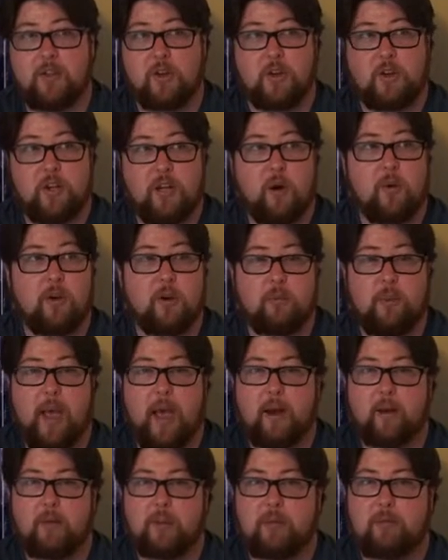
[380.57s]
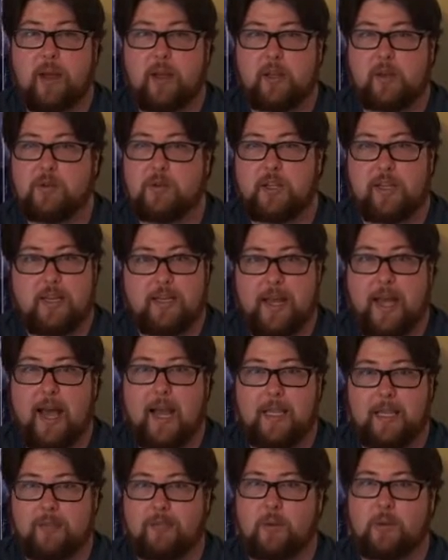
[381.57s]
They're going to go into battle with a medic who's going to
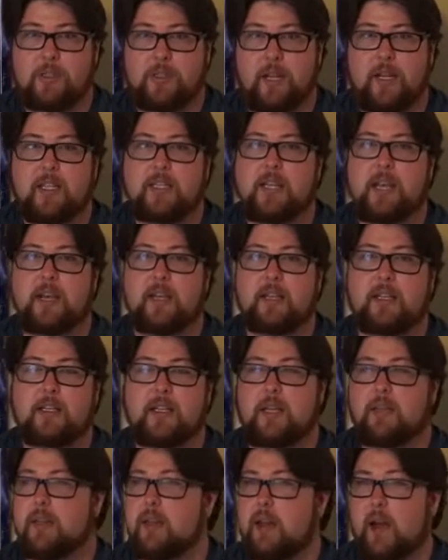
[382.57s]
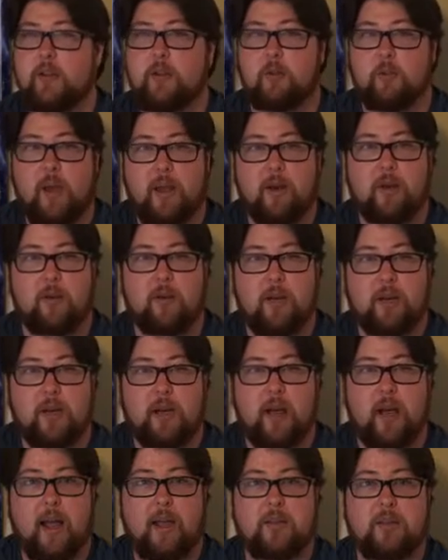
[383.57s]
die in the first 8 seconds, and then other men are going to
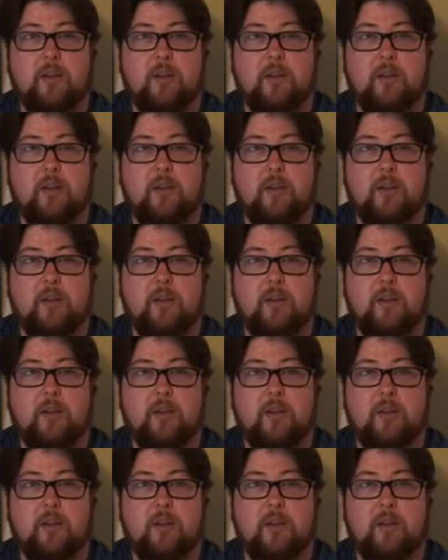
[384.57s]
die.